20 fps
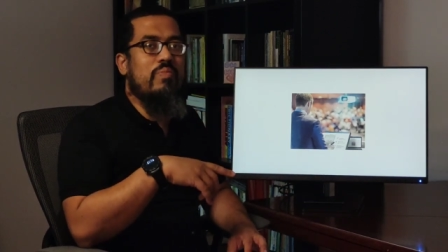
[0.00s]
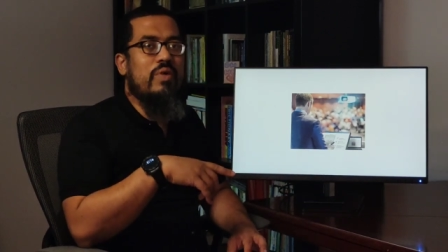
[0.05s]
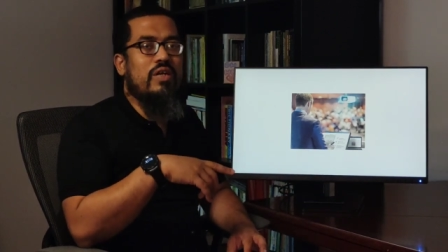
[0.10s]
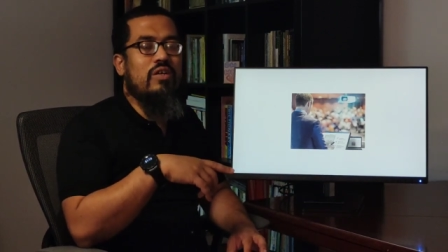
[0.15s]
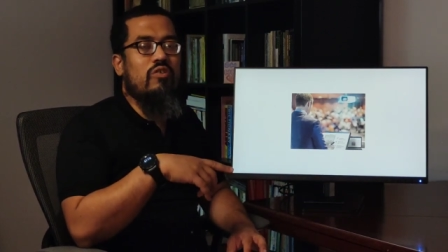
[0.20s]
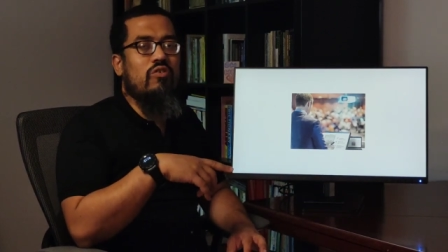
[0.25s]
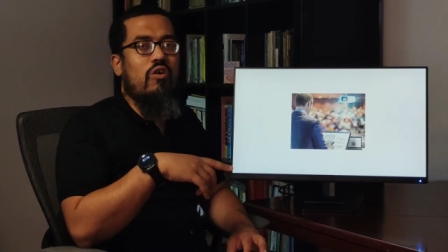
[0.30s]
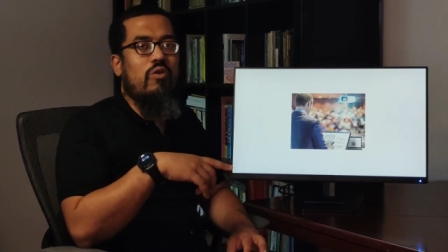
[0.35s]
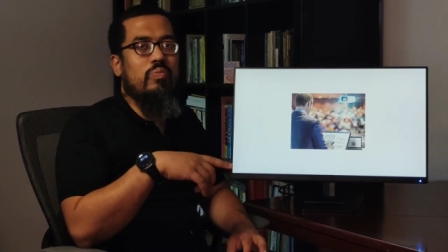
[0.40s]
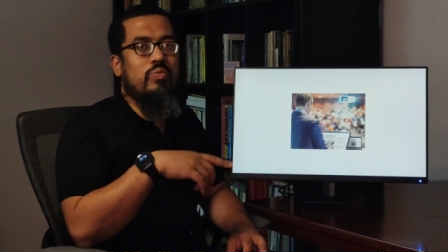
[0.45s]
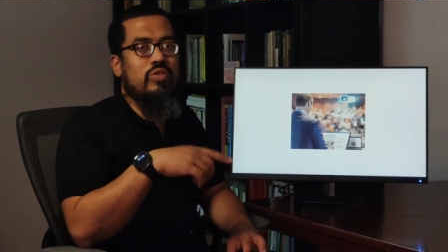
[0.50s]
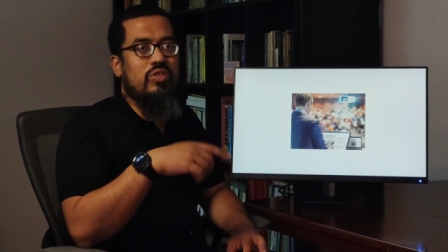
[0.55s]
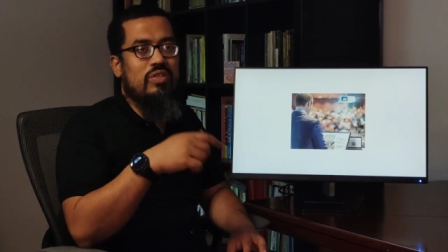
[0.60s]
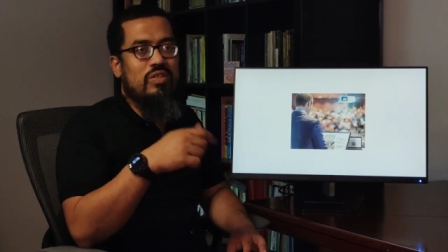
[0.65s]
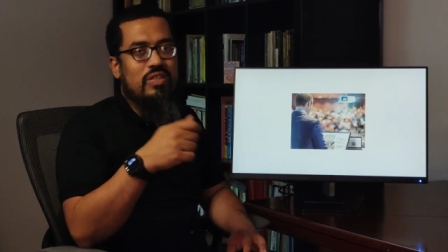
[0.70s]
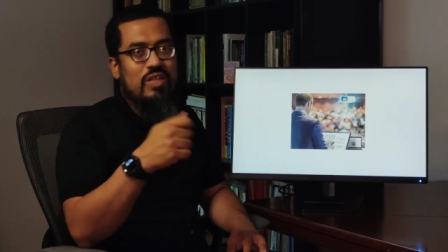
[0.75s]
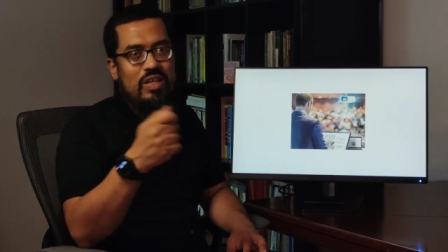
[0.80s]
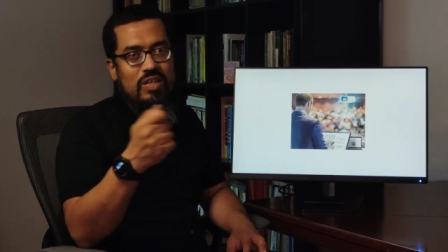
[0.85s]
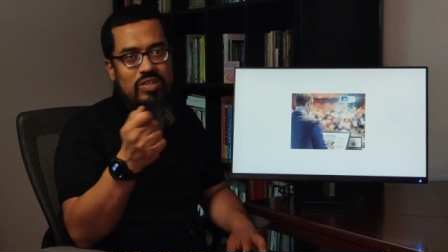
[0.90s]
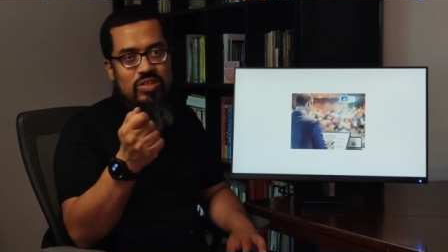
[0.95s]
a better
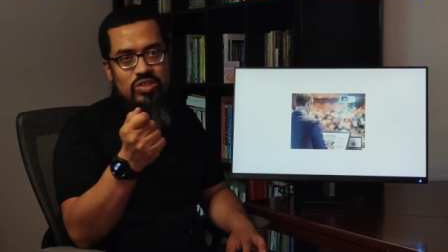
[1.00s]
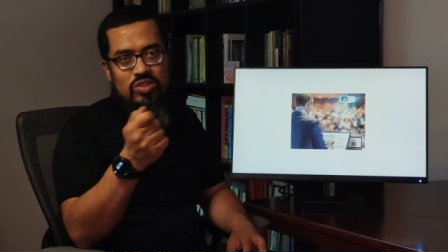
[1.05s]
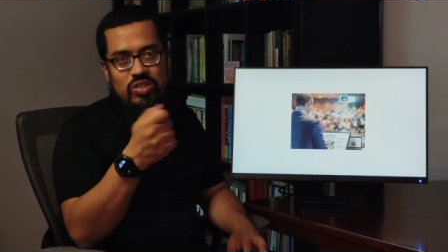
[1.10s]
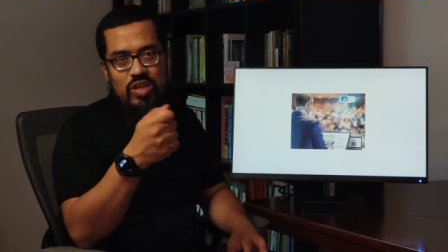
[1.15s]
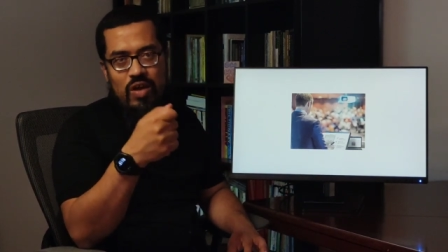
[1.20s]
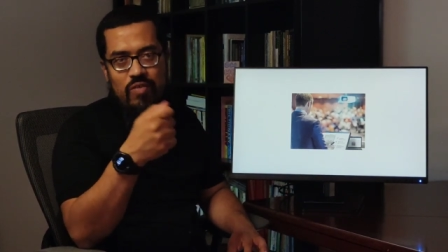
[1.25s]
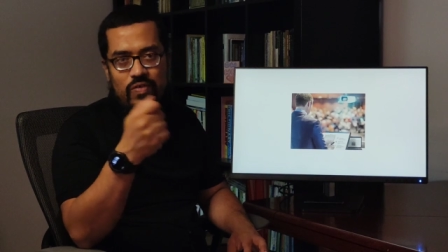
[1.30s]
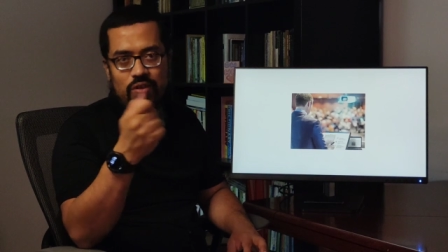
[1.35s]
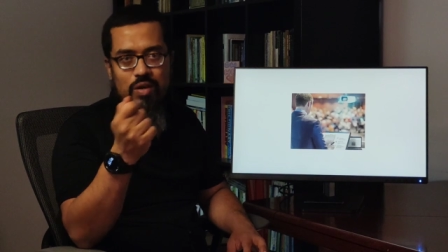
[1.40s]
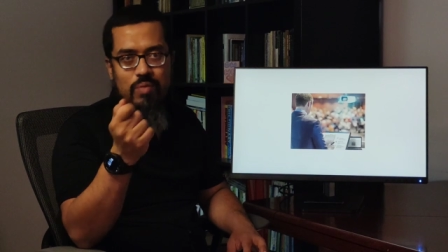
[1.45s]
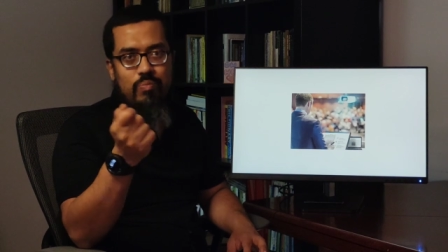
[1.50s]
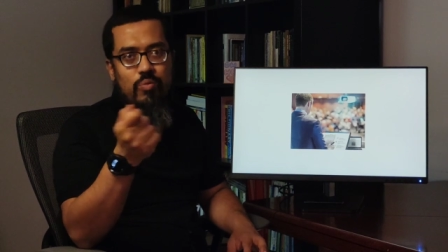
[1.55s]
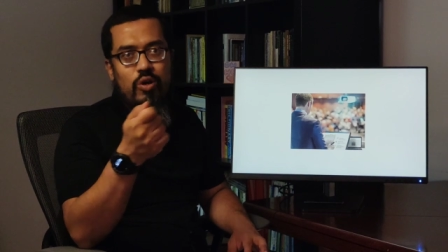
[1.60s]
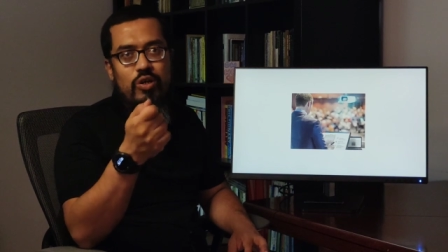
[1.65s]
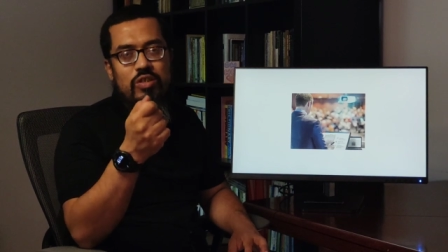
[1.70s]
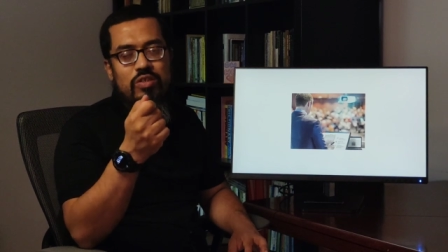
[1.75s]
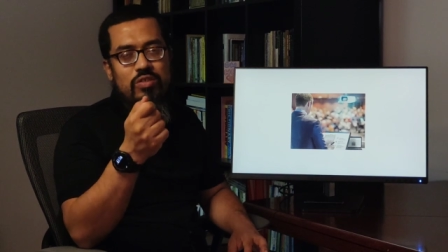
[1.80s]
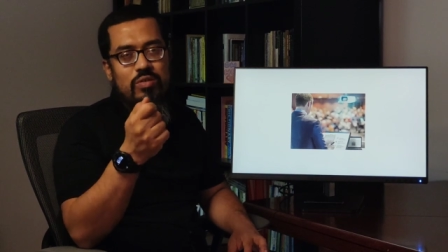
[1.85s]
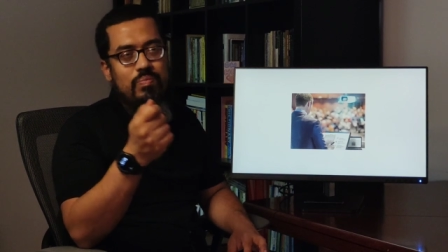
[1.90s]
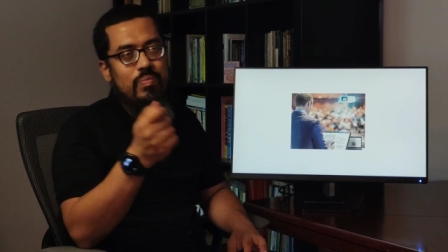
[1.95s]
option than just having a
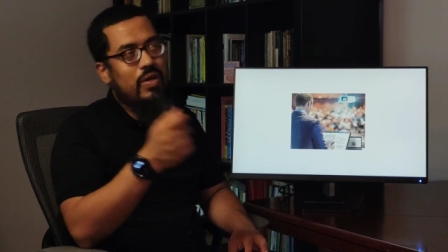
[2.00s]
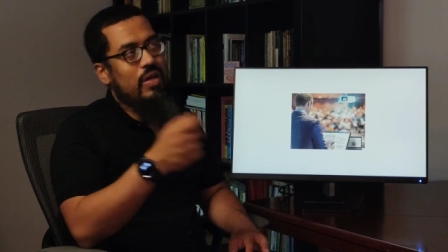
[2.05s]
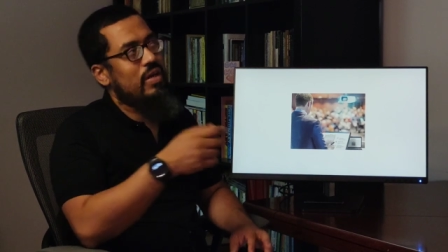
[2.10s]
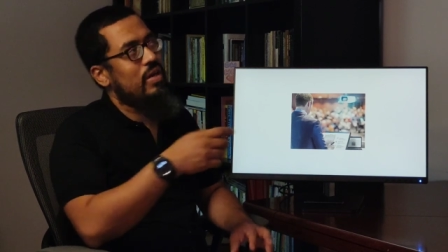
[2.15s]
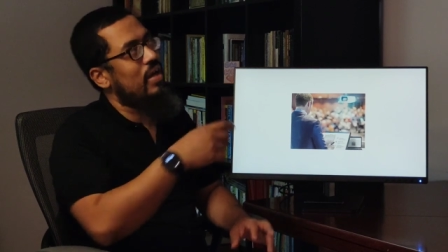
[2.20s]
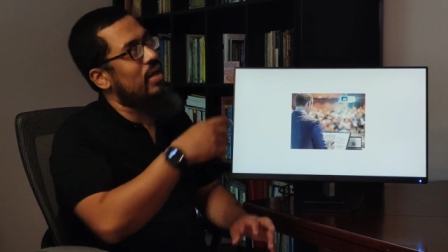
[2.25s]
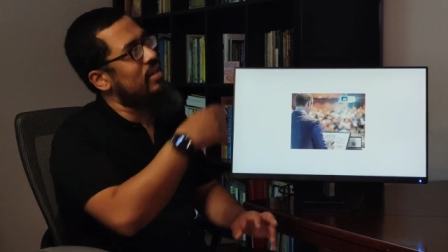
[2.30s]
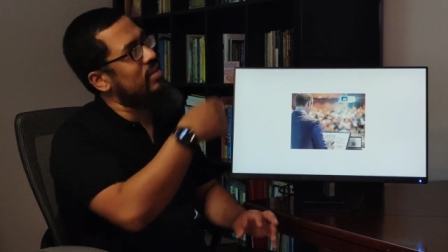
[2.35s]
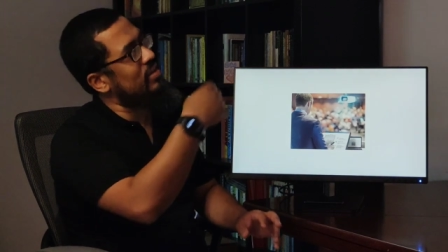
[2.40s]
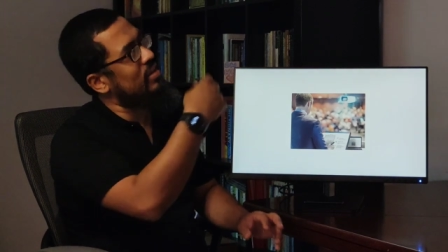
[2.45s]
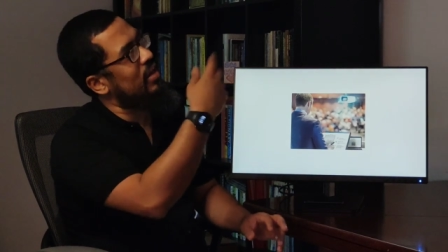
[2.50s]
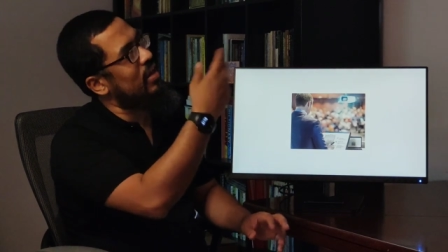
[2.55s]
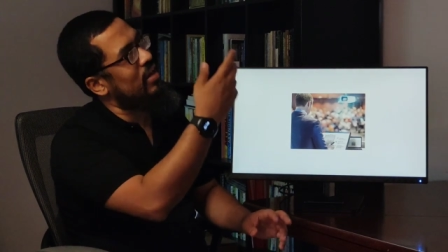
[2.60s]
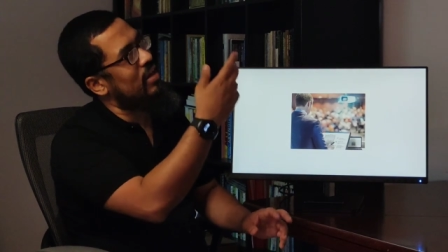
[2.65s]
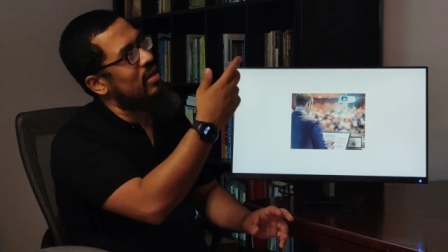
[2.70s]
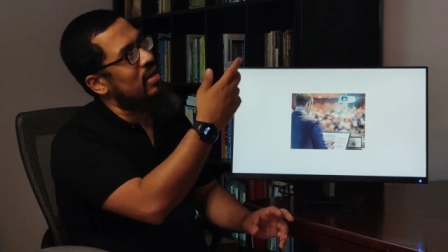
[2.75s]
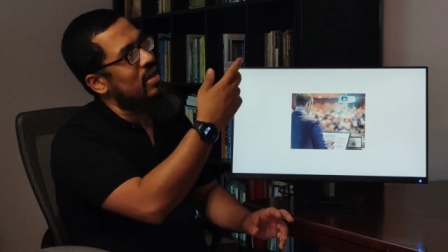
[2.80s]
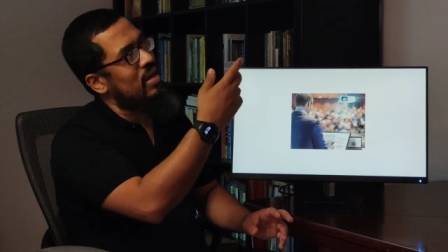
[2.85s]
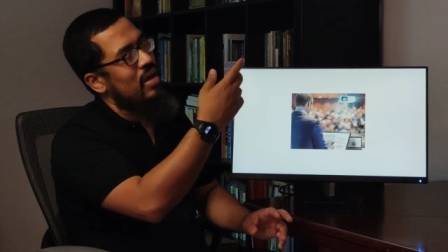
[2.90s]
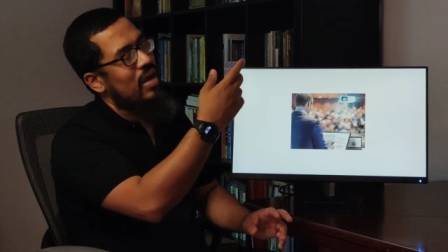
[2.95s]
pointer pen and
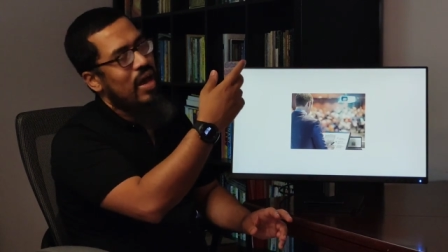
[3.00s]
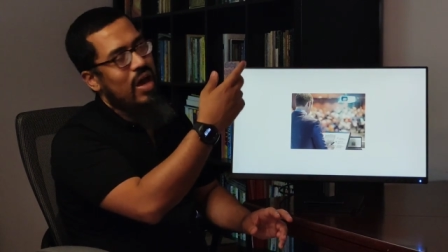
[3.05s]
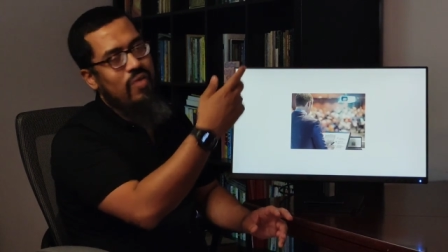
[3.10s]
then